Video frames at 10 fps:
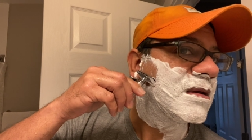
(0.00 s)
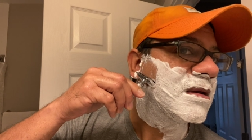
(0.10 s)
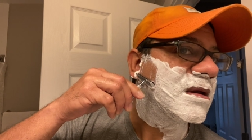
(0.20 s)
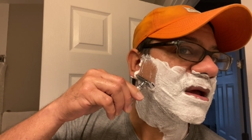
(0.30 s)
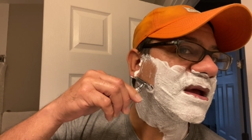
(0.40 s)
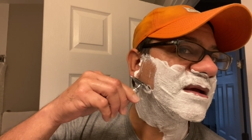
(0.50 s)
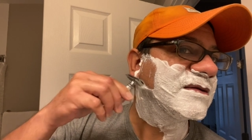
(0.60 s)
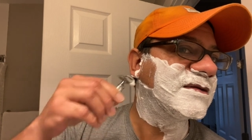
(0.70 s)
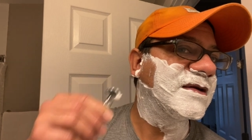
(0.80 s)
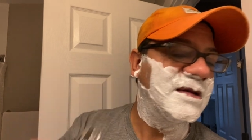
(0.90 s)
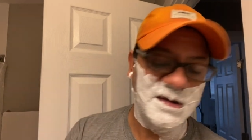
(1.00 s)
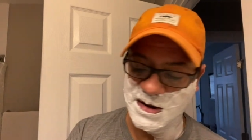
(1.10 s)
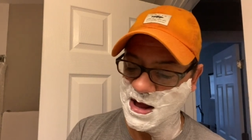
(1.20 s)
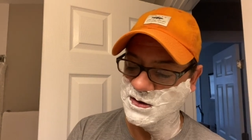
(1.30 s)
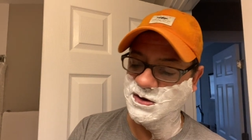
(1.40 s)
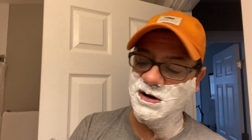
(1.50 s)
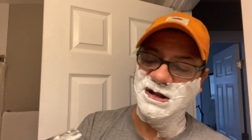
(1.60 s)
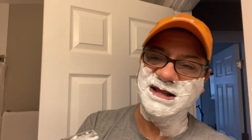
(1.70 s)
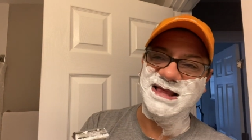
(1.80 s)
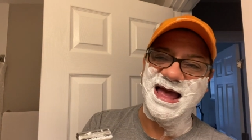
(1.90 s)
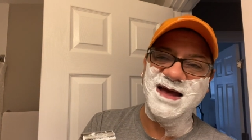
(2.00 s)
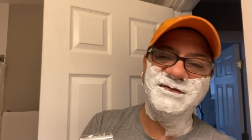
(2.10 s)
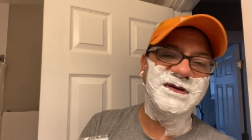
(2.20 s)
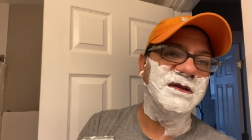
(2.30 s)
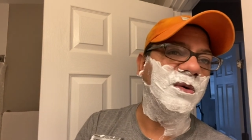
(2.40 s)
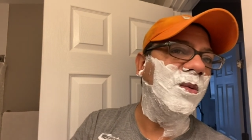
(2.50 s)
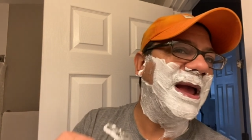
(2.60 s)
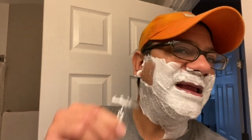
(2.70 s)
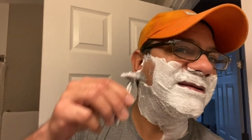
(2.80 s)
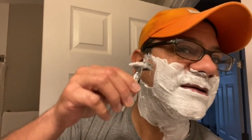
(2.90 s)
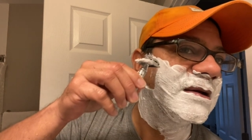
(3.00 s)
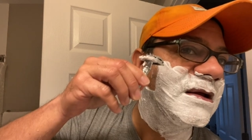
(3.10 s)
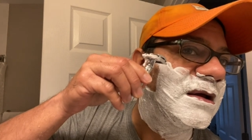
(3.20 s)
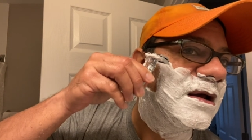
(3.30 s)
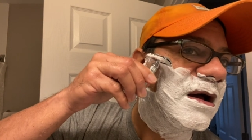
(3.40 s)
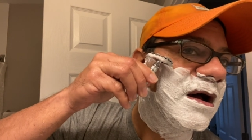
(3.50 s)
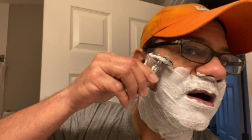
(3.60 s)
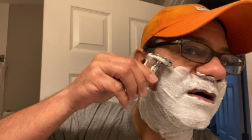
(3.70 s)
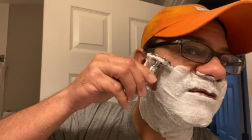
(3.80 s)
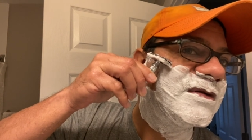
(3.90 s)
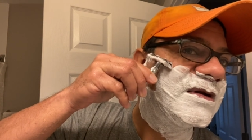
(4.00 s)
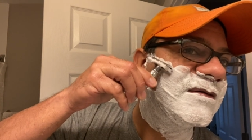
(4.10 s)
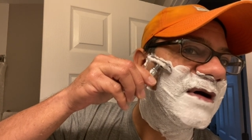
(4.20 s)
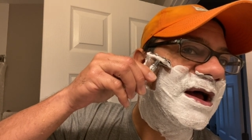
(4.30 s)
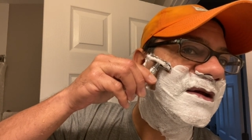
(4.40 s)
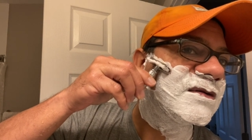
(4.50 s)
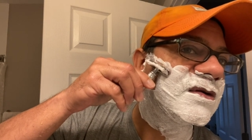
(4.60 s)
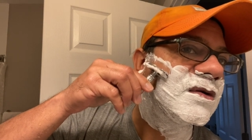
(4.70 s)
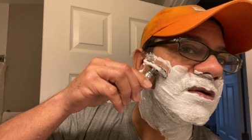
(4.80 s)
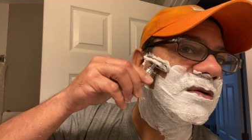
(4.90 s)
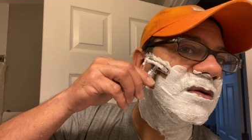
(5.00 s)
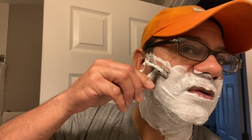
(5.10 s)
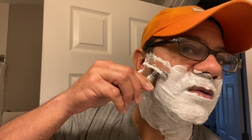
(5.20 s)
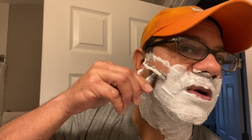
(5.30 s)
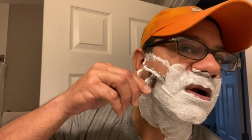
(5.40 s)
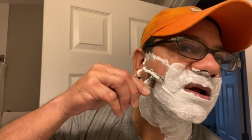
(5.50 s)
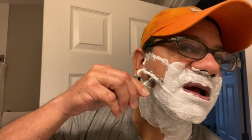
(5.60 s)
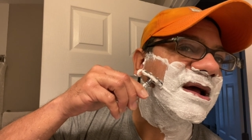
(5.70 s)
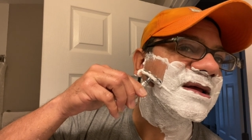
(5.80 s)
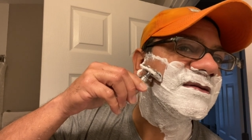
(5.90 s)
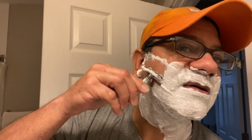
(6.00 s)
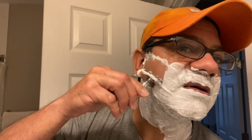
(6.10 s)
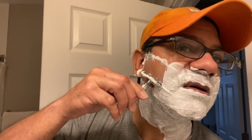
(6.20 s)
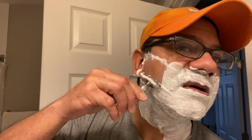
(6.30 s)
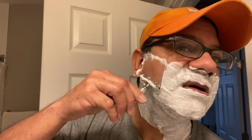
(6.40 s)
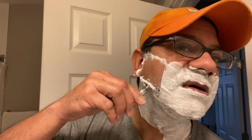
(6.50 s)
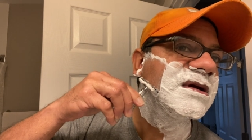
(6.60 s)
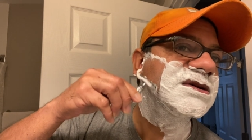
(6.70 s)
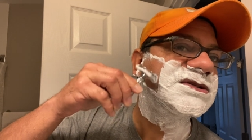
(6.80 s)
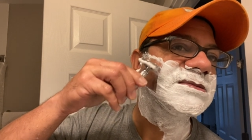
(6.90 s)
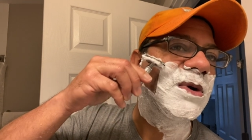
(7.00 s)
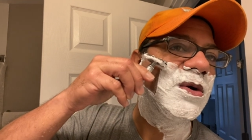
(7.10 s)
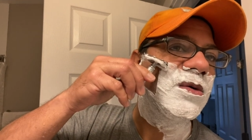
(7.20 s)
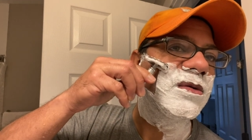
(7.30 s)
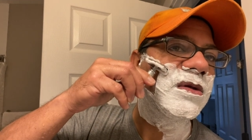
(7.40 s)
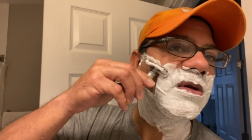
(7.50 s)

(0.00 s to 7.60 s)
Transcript: Nice. Now you're gonna let the heft and the weight of the device do the work, guys smooth.